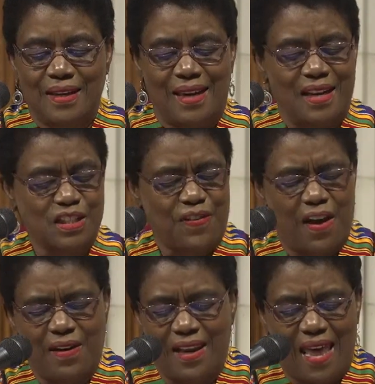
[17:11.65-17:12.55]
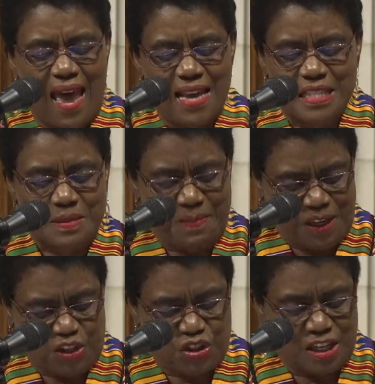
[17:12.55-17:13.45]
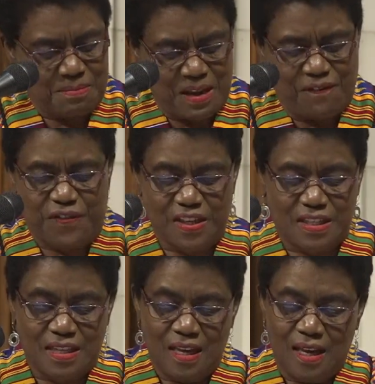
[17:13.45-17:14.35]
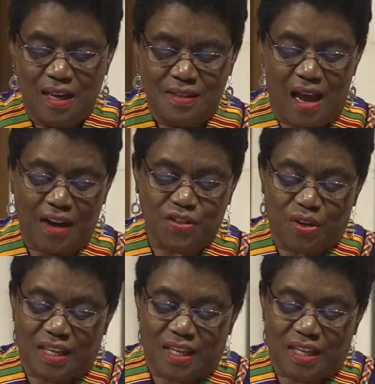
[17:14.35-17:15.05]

In his very last speech in Memphis, Dr.